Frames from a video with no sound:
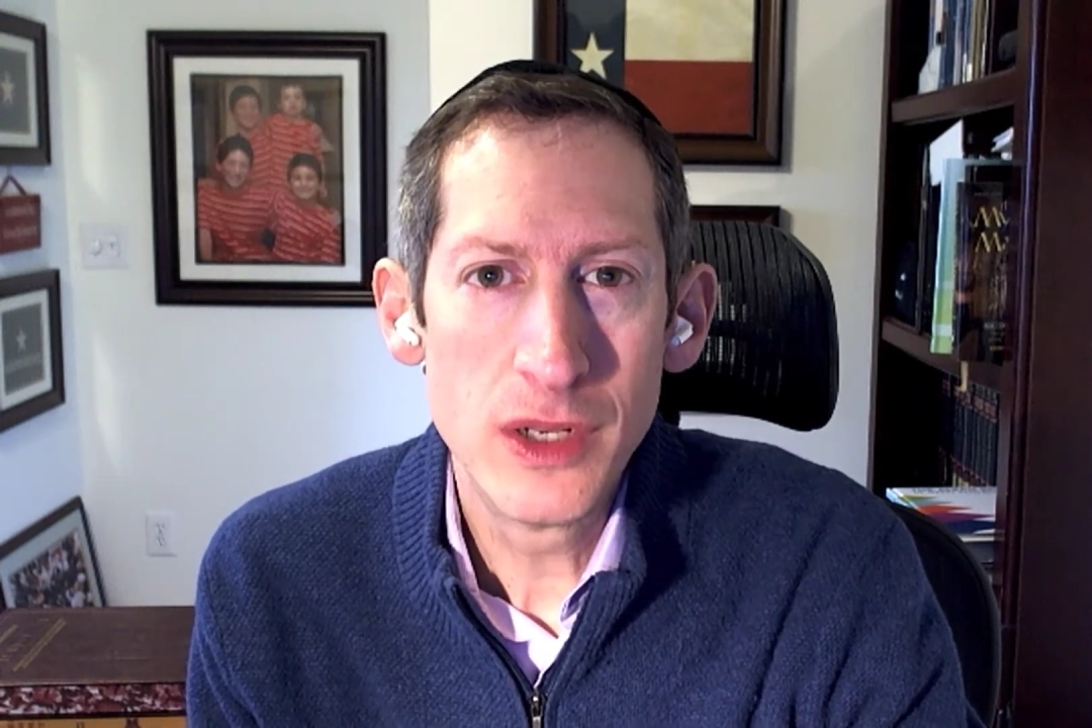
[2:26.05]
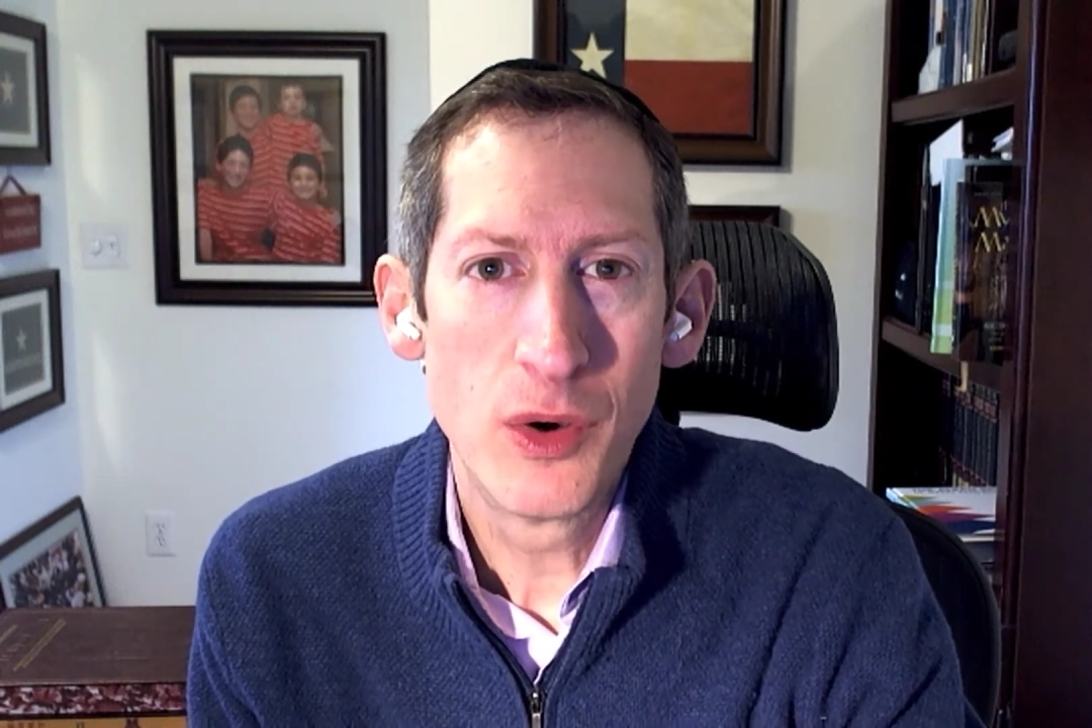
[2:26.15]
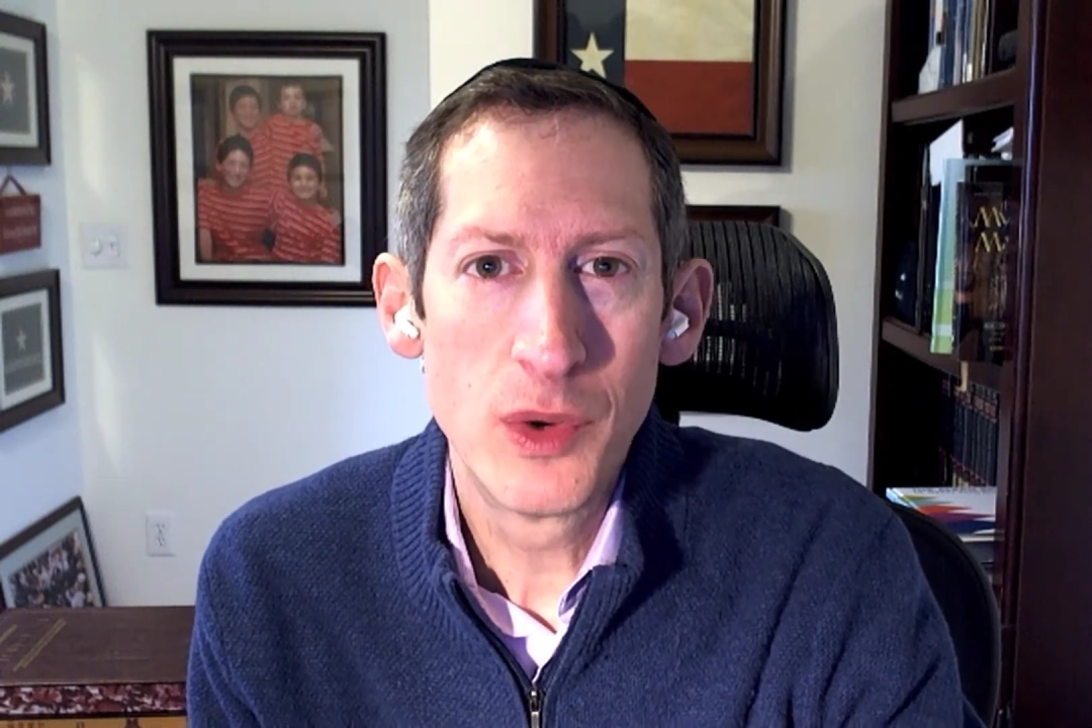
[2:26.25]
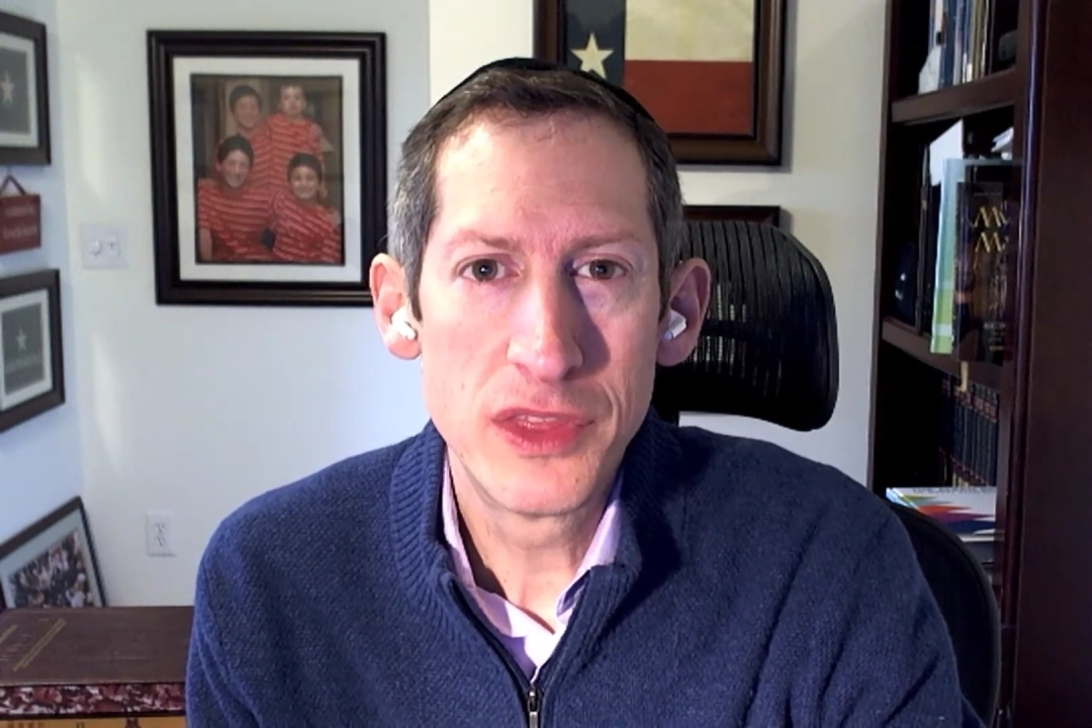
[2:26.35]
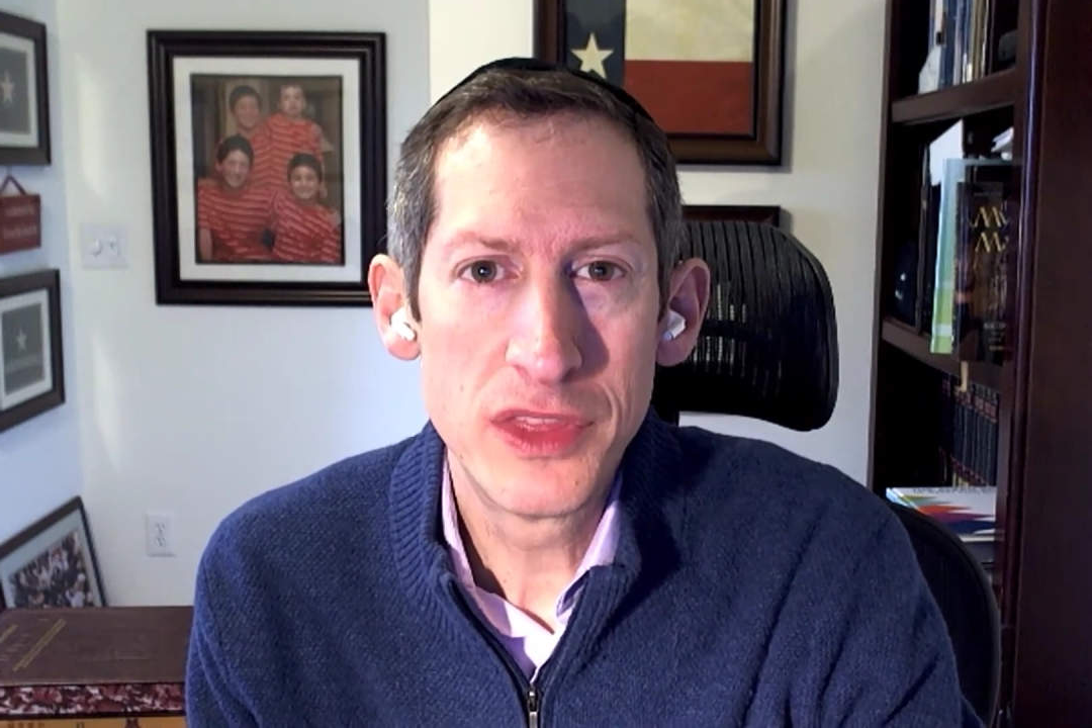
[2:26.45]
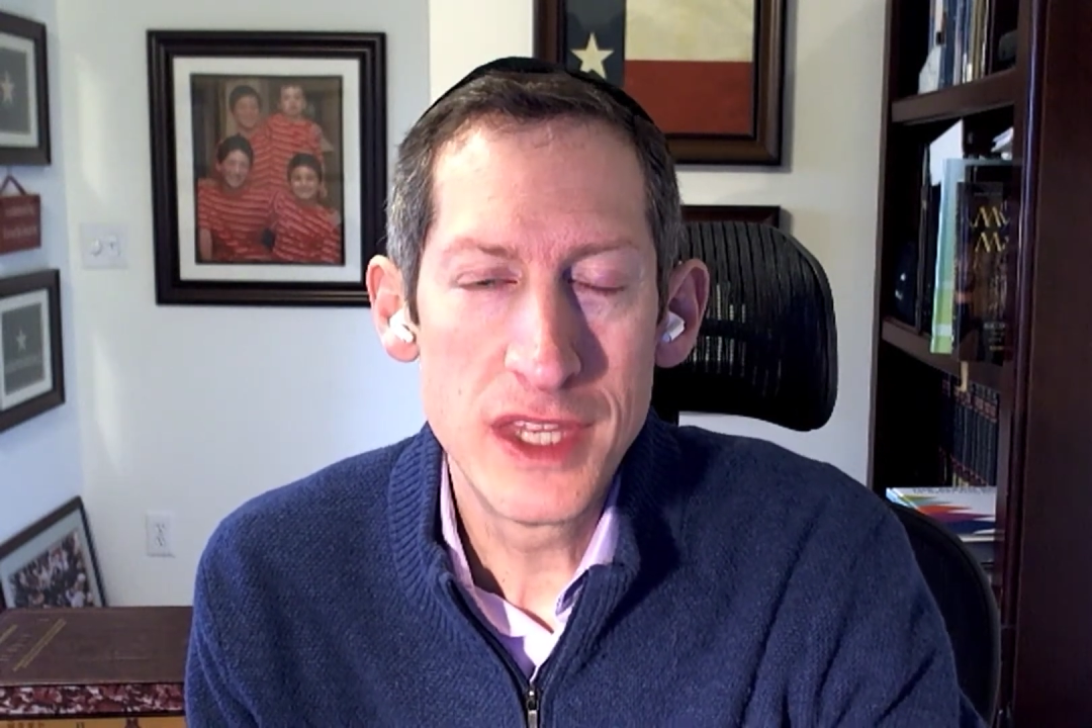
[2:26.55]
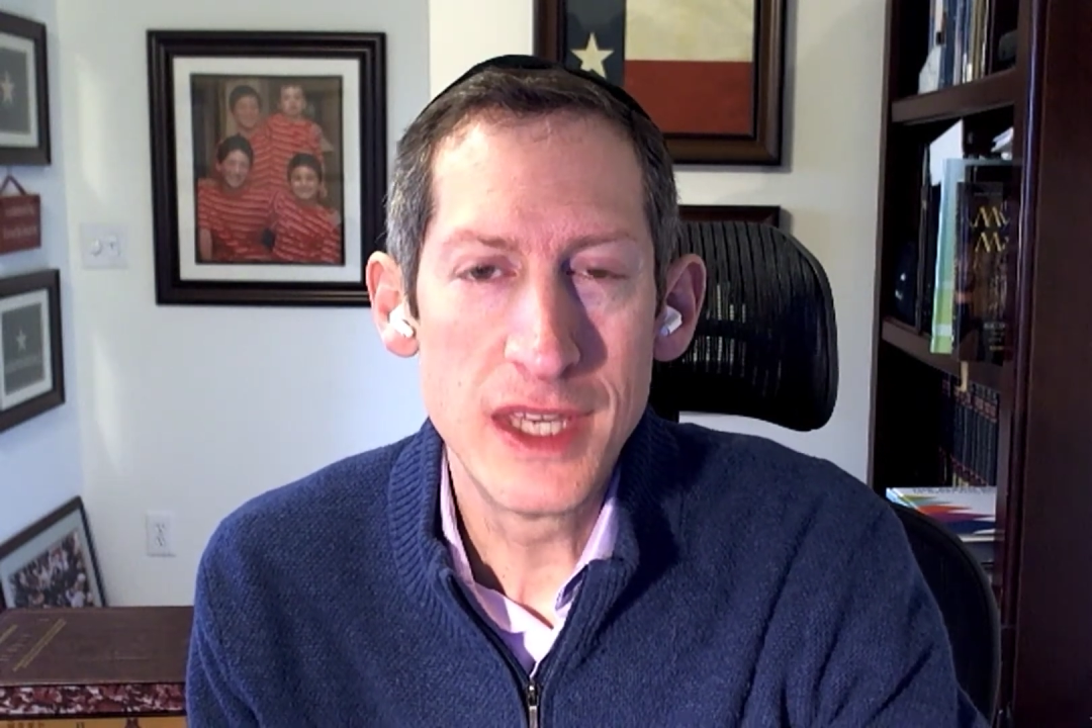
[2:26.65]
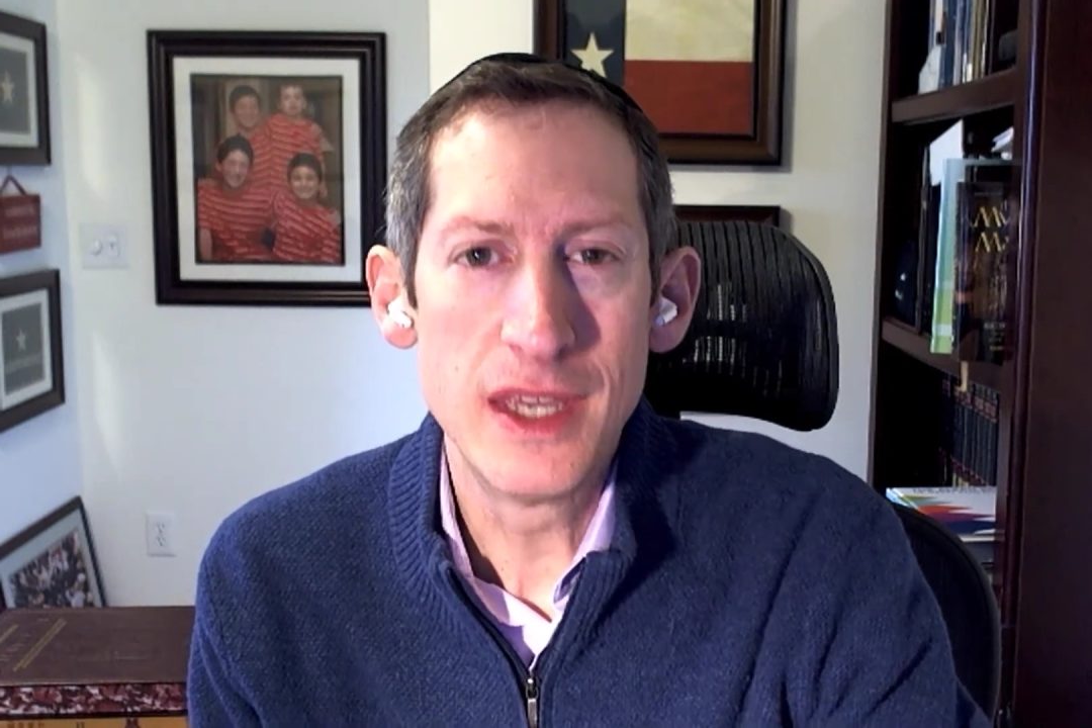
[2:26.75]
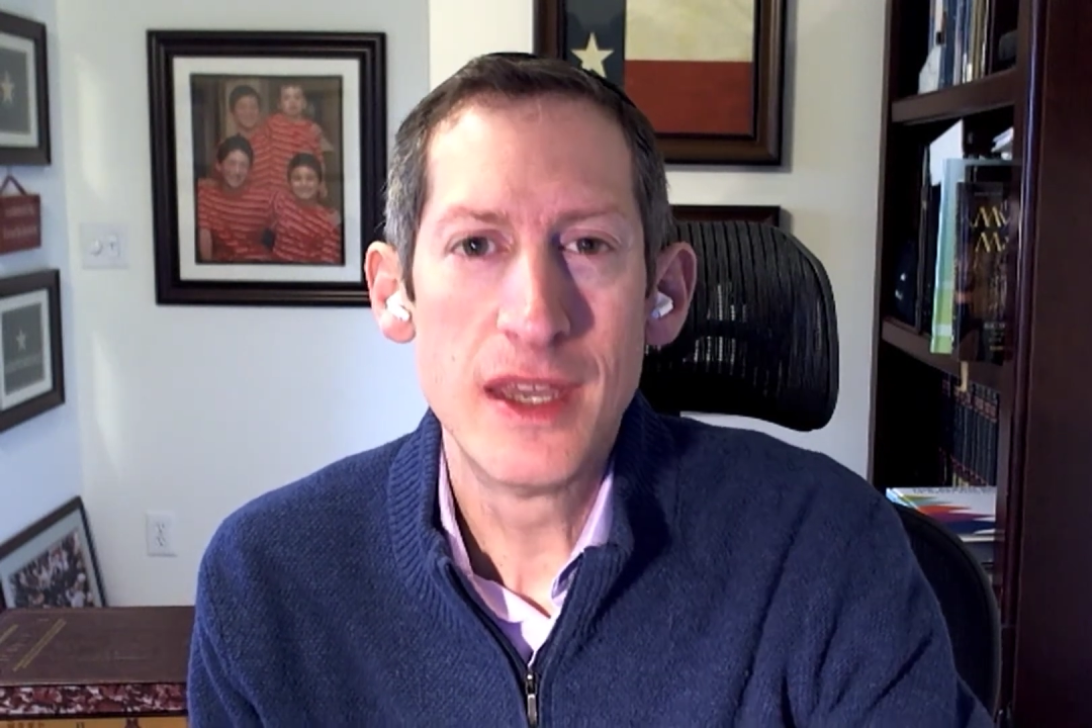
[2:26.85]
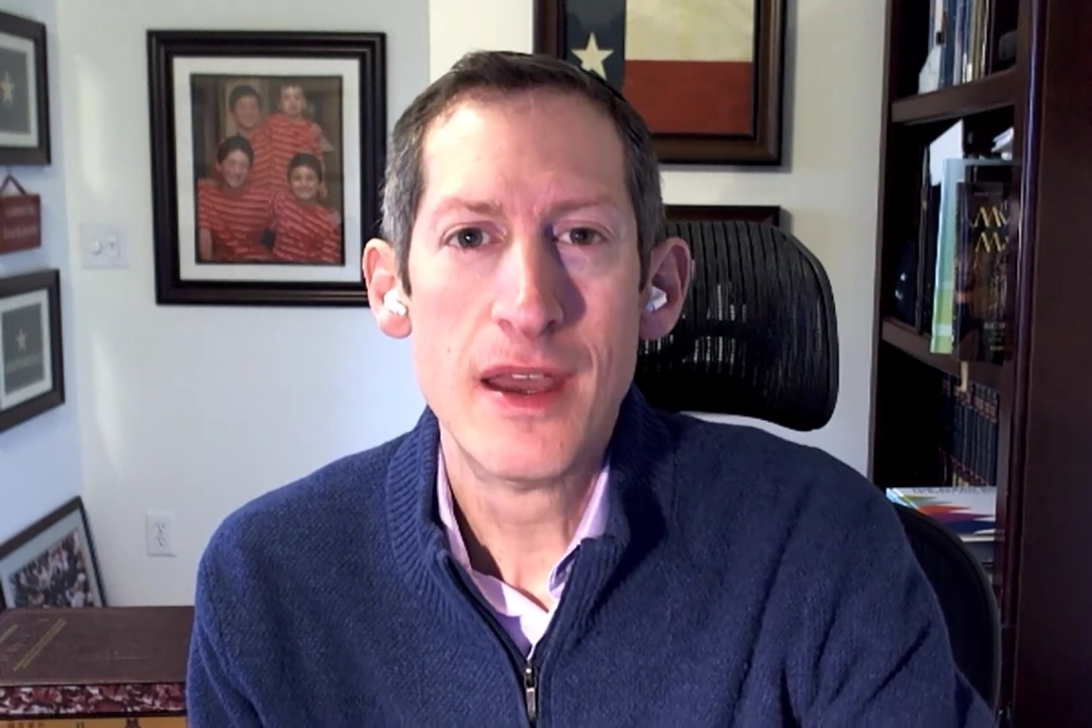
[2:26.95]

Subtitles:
with the